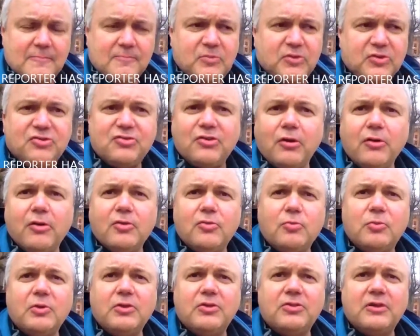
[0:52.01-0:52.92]

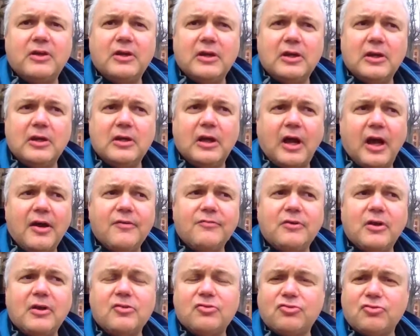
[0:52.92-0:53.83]
started with a
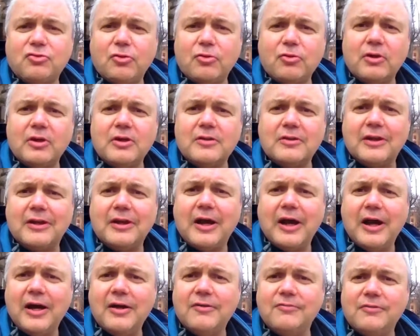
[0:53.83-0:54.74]
I've got a story that
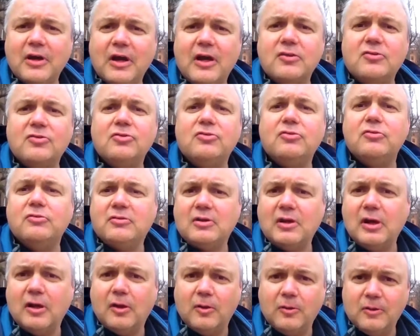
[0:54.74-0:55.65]
I've got to
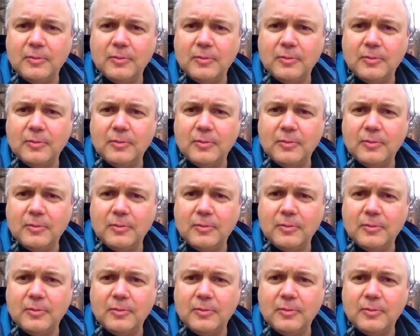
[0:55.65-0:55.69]
tell.